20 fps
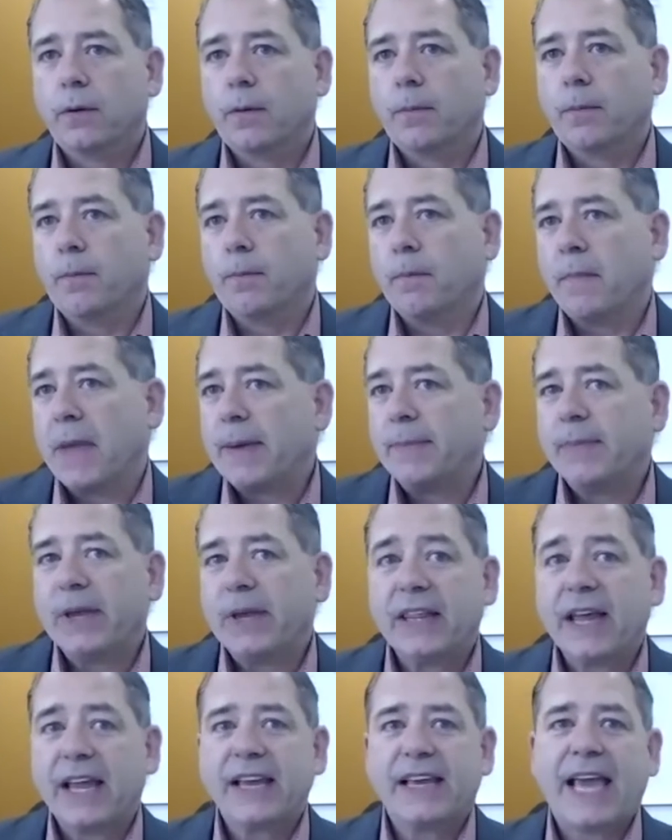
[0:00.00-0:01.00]

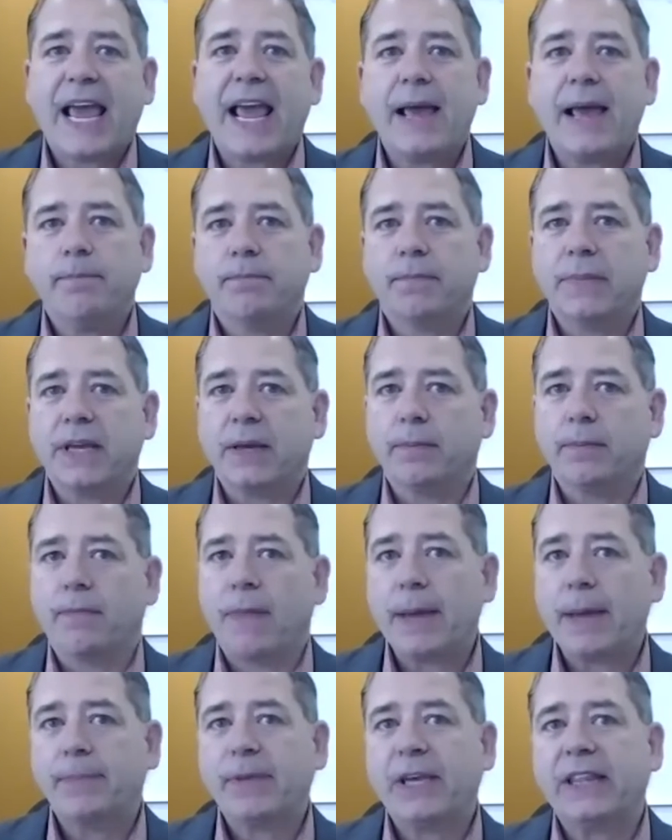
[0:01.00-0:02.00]
maybe they can't be?
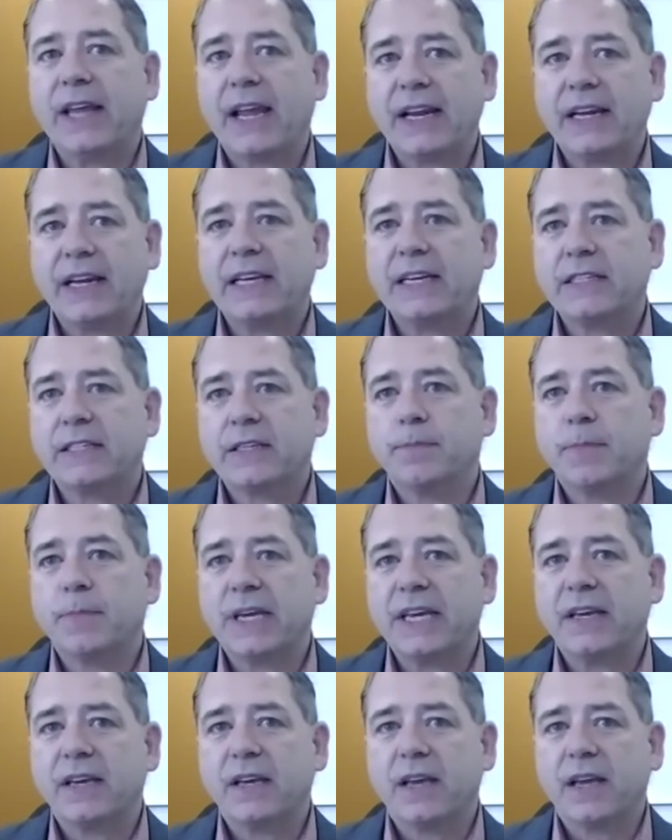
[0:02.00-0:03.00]
Maybe they need to
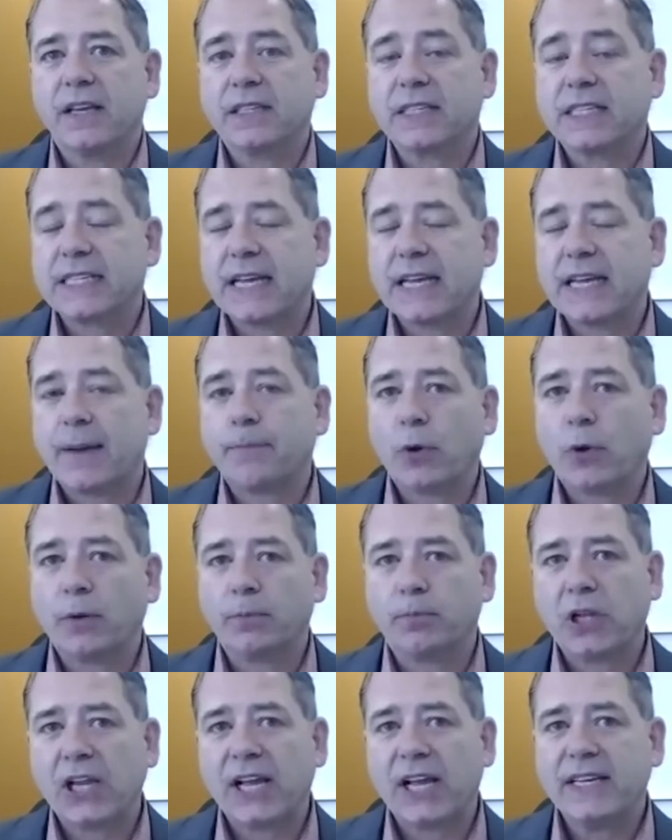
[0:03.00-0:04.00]
be in
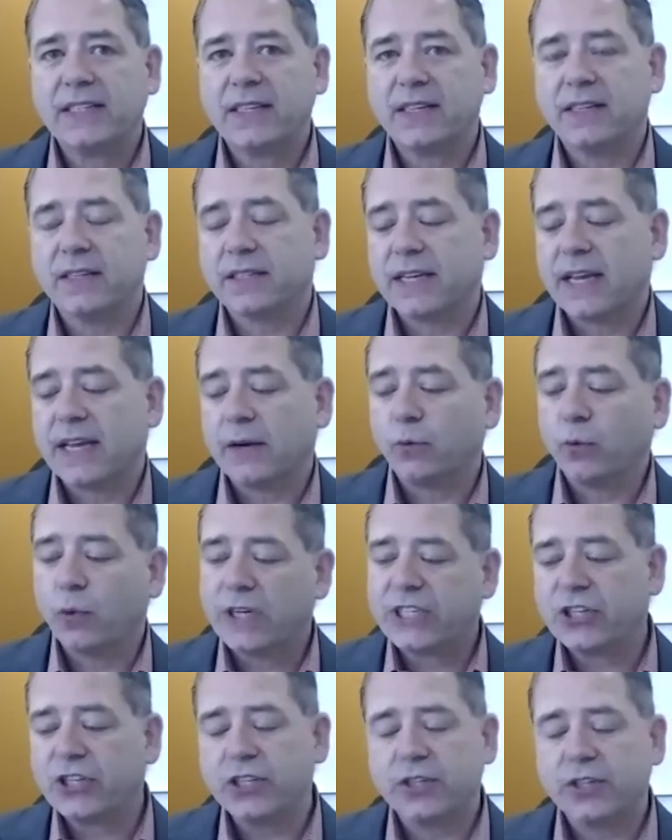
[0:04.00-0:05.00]
separate places, and
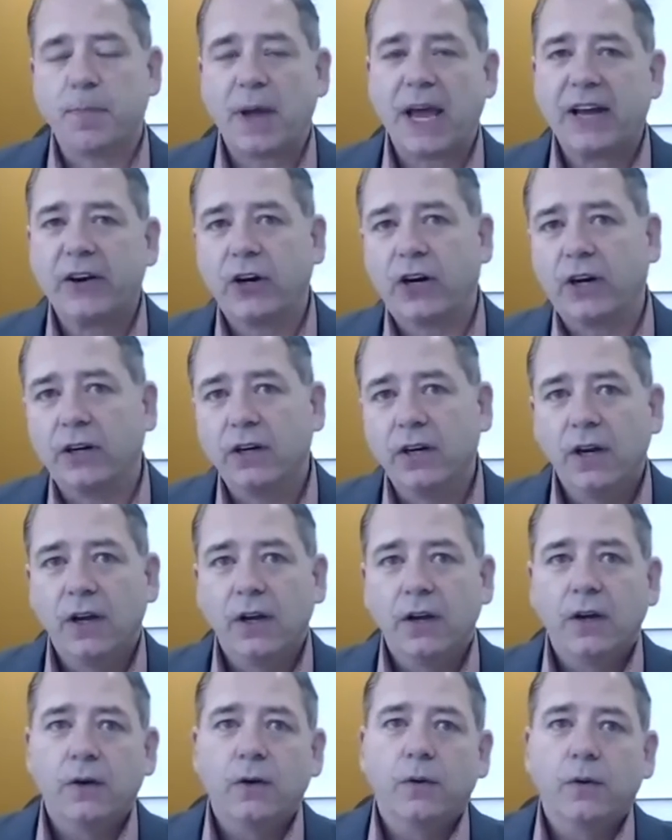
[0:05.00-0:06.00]
which is better?
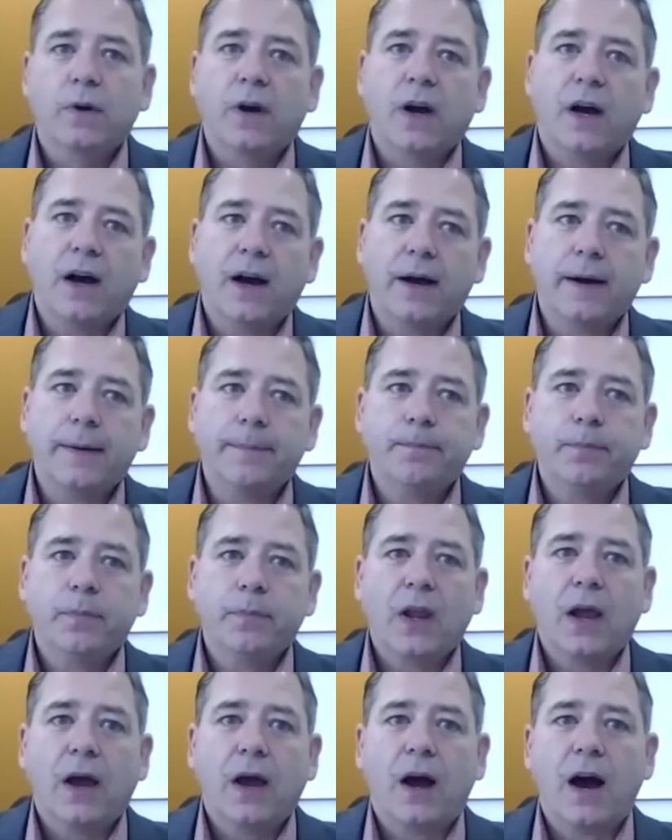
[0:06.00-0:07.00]

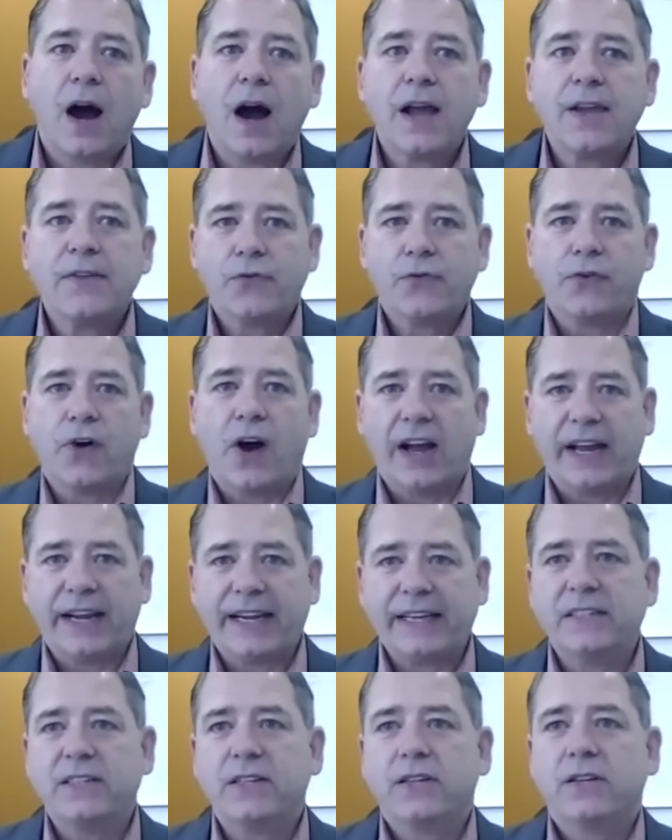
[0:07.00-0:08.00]
I
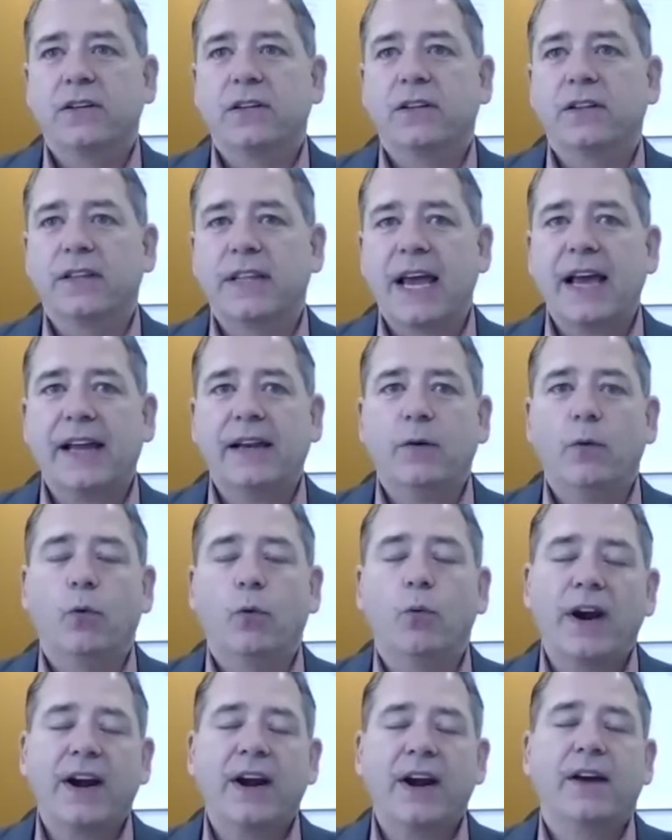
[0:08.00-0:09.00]
find that
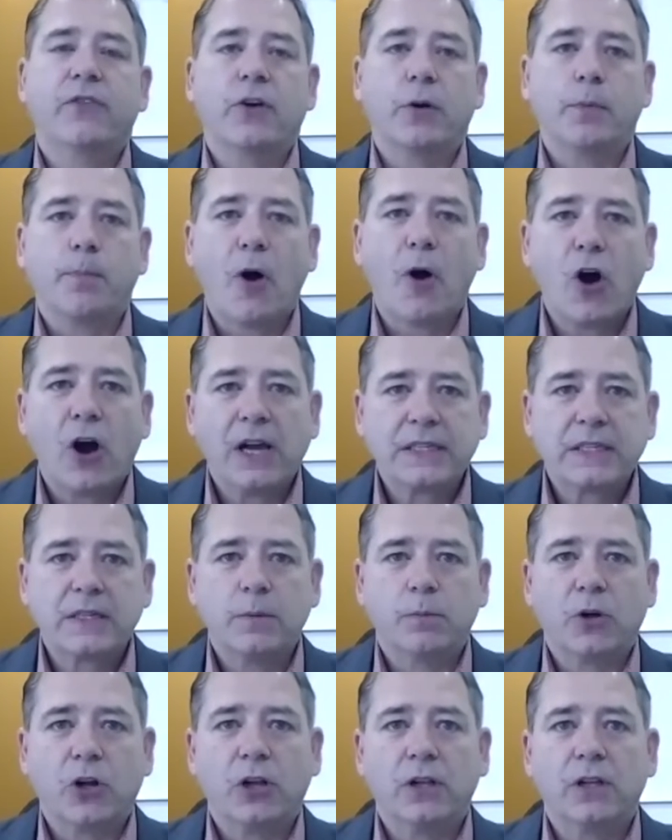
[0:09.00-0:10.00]
wherever
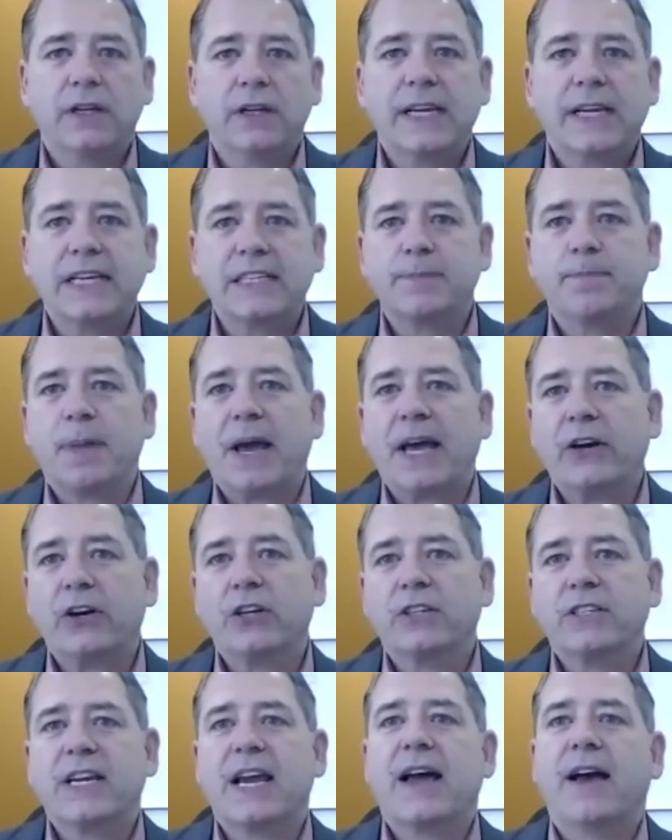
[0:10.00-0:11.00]
possible, it's
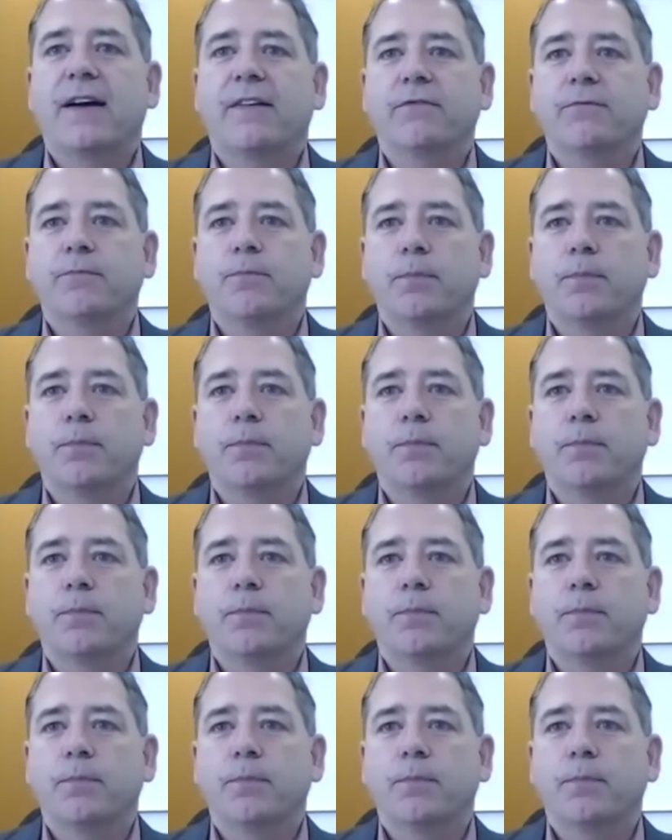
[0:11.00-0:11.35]
better to have